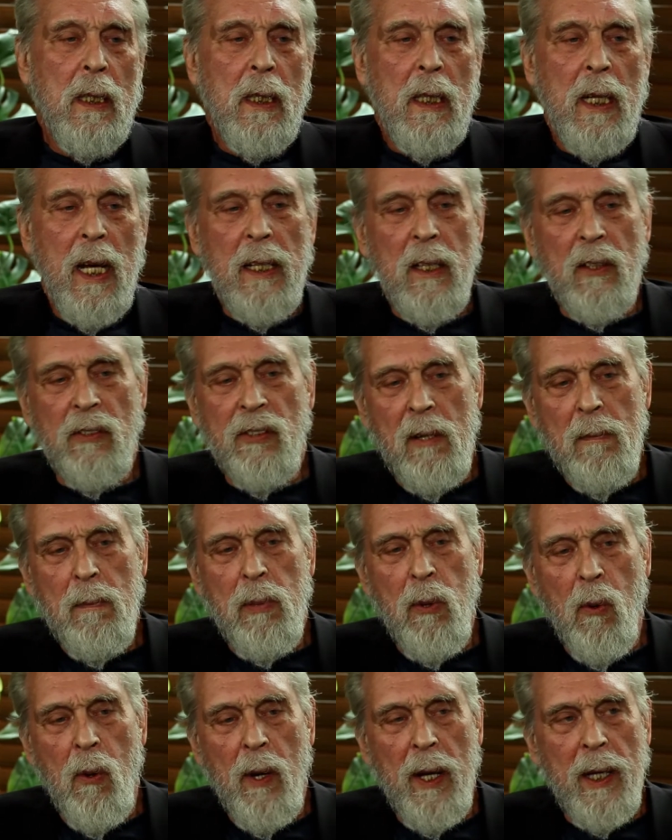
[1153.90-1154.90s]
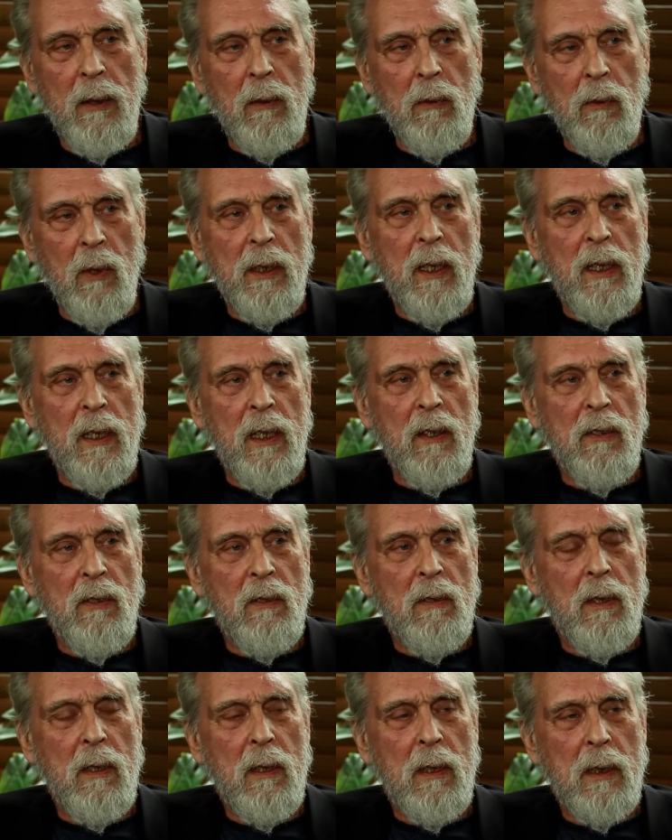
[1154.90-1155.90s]
And at some point, one of these
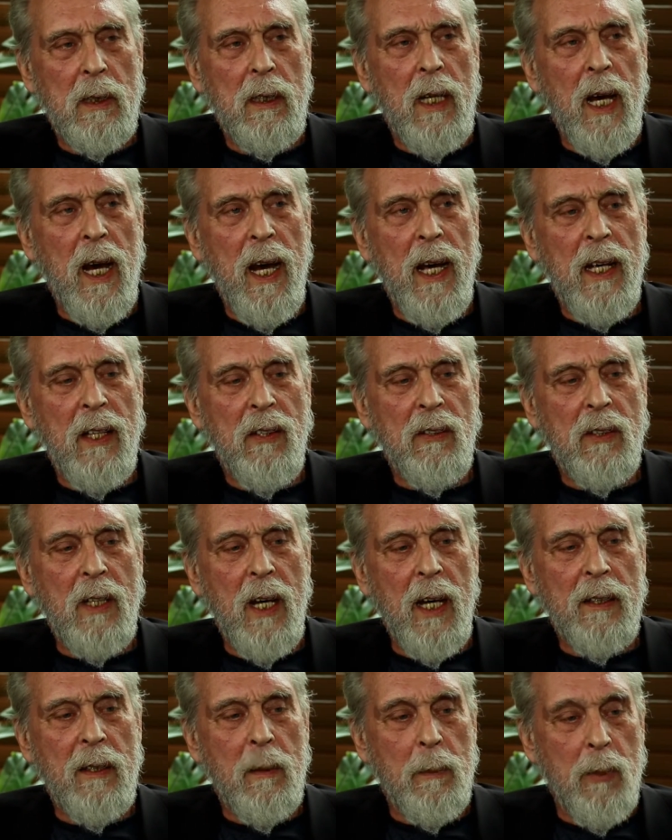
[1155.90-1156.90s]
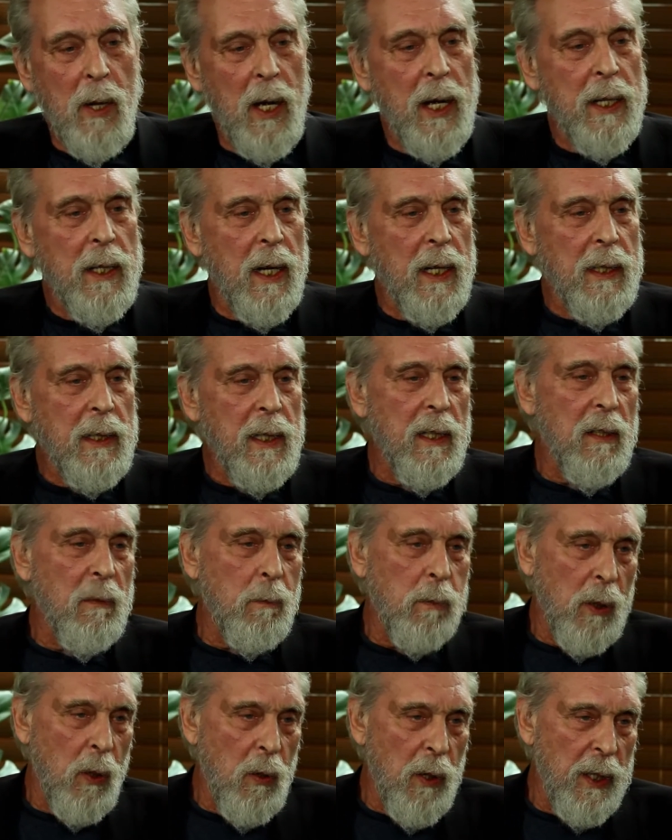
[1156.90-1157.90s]
guys got the bright idea of
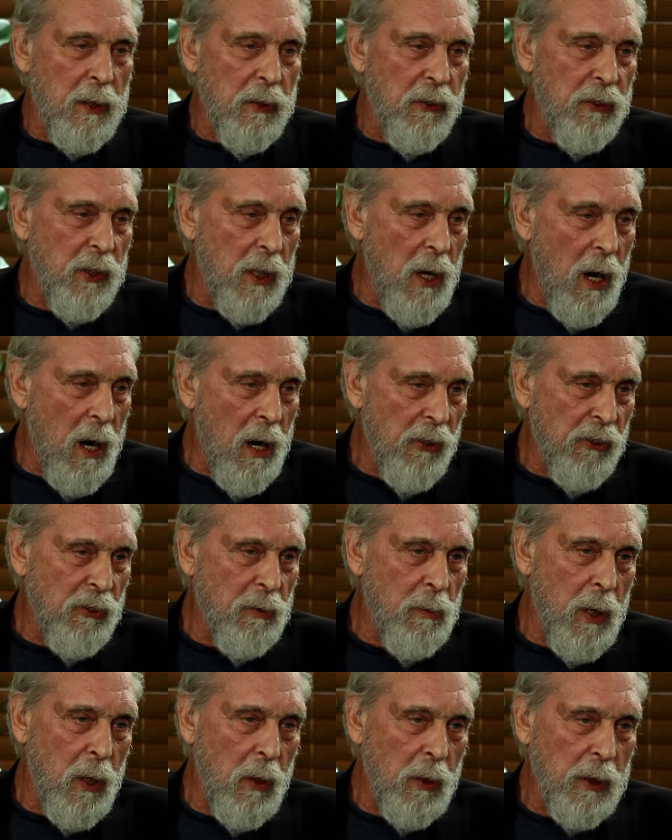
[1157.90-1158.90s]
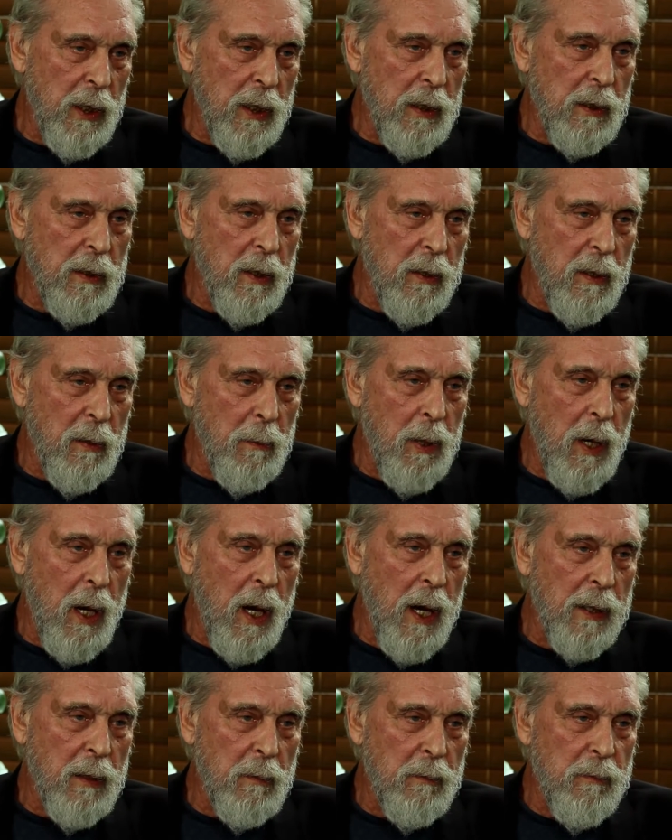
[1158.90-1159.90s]
blowing cigar smoke into the
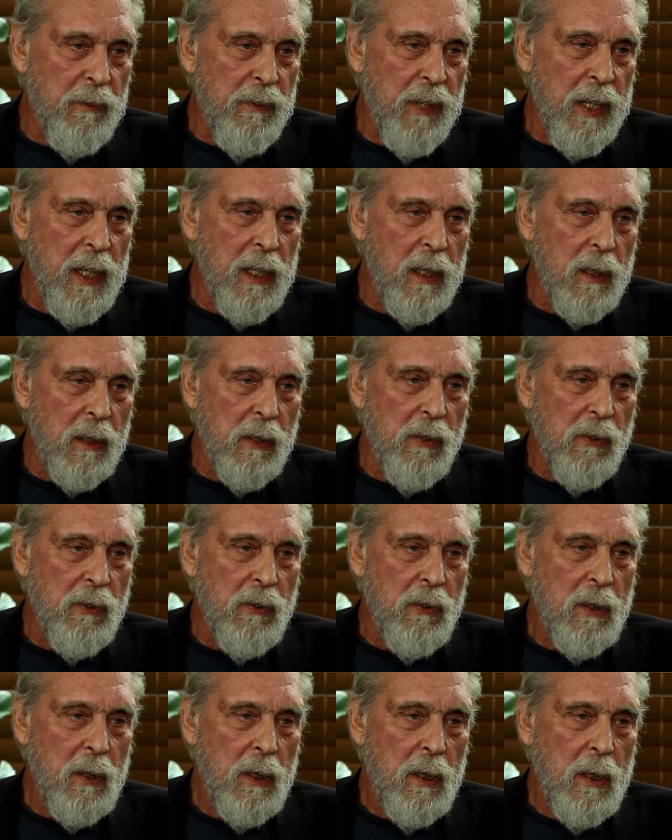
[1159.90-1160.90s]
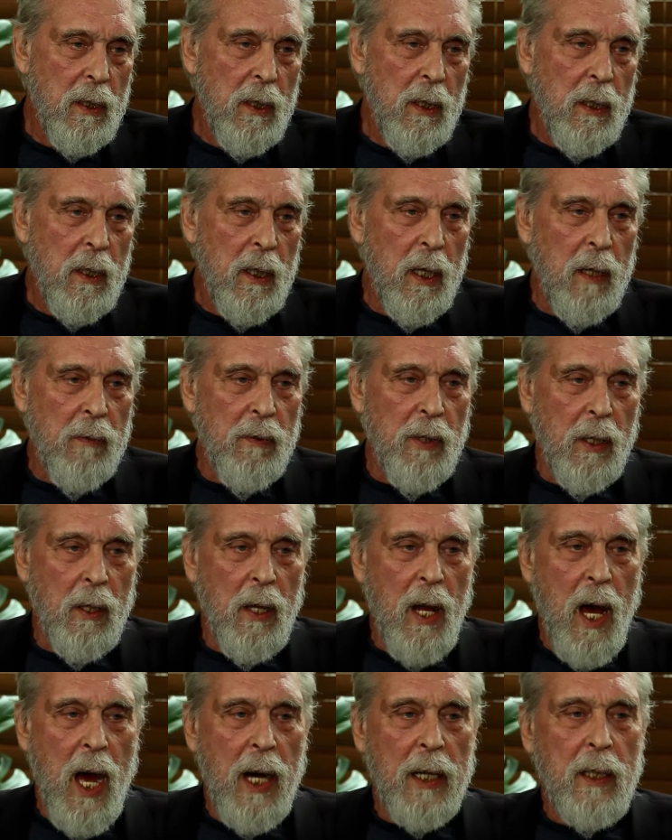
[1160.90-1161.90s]
bottom vents of the
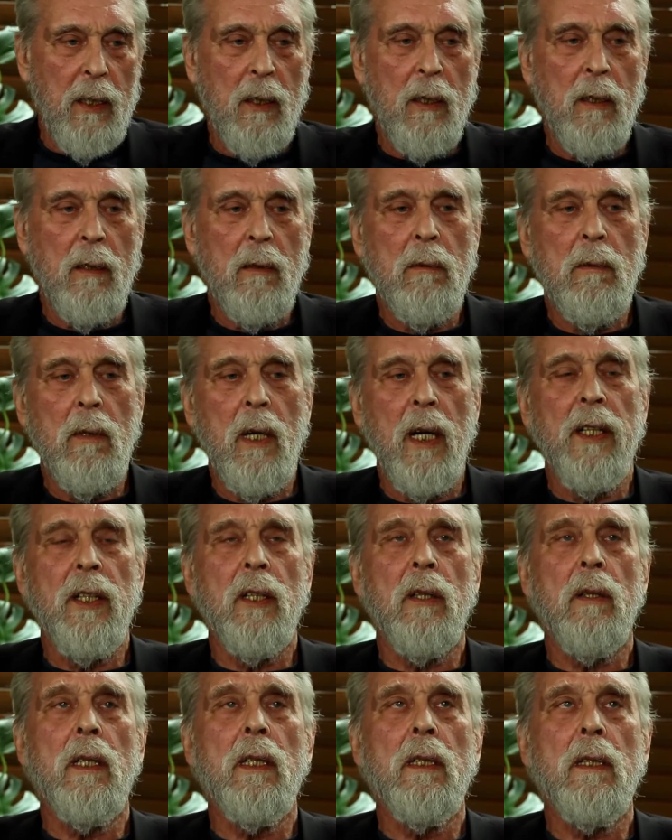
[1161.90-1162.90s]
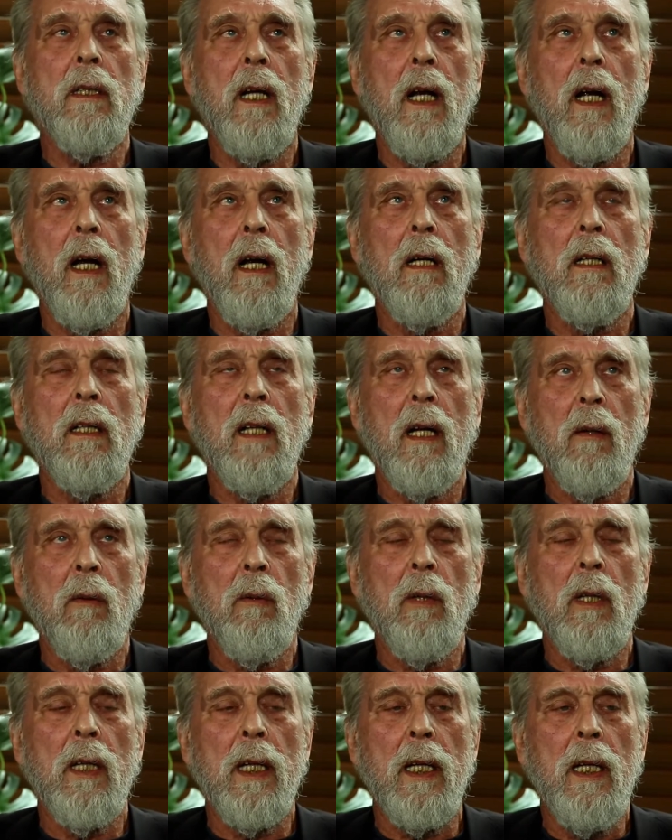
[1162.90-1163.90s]
locker while you're in there. And that
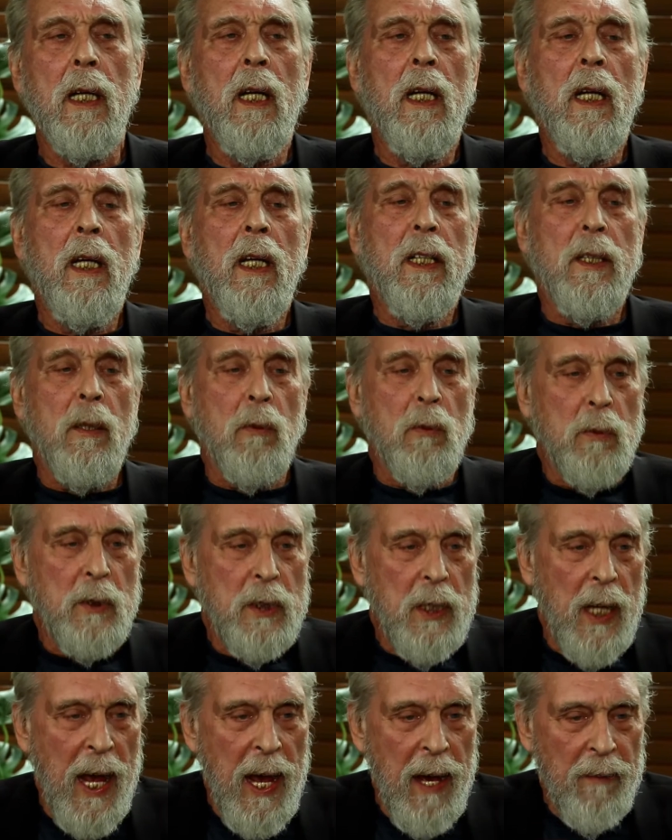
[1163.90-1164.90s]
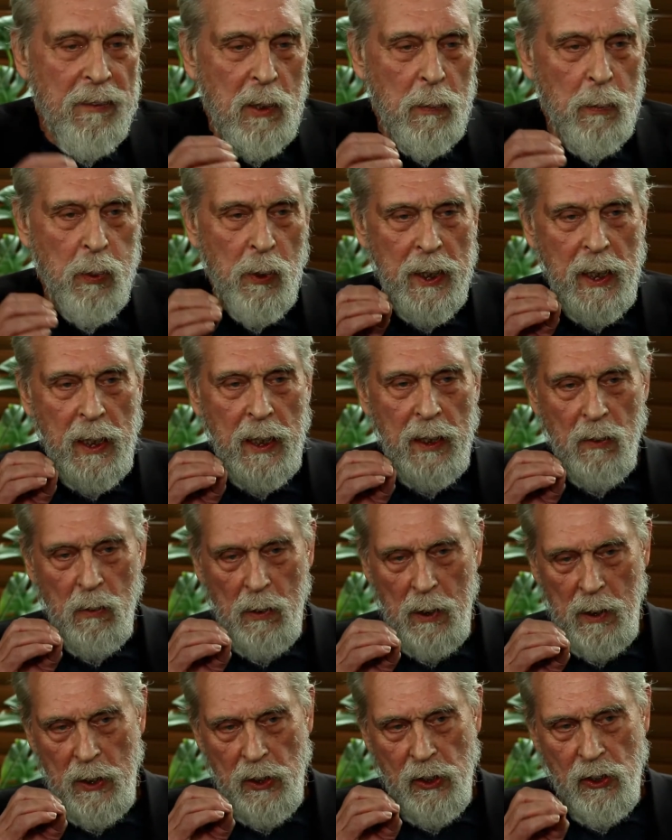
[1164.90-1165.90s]
really, you have to breathe
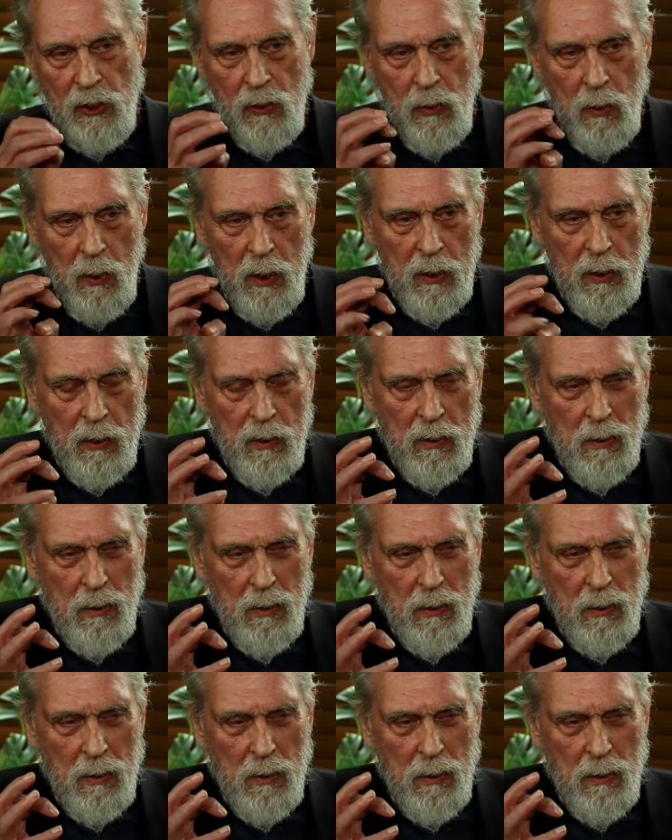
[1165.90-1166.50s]
really short,